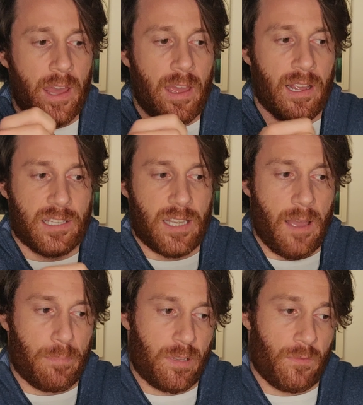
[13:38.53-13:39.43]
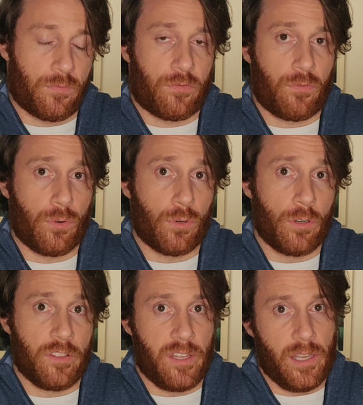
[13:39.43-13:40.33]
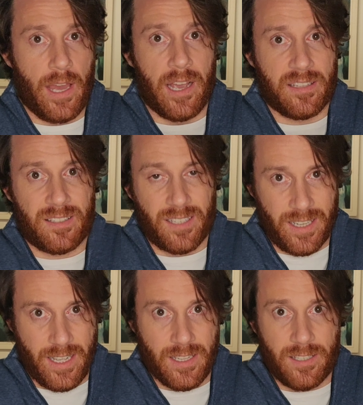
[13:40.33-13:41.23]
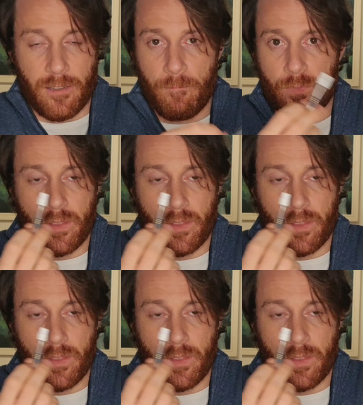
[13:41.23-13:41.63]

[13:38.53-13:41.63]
except for the extraits.